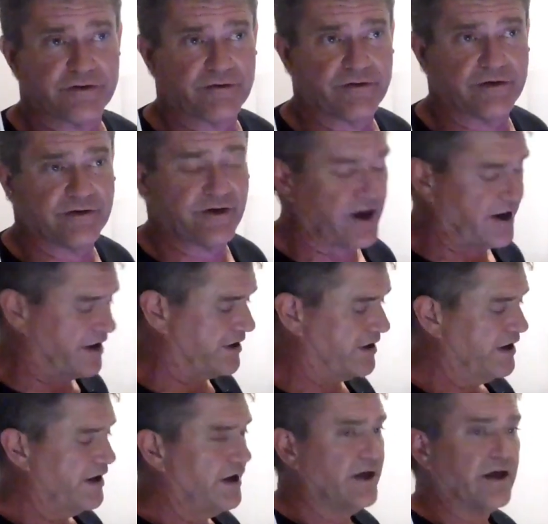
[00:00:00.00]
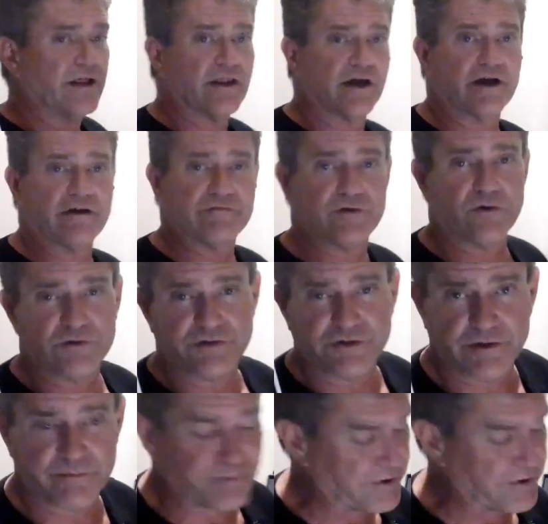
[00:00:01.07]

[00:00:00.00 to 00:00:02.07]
of the tank. Like I've told you in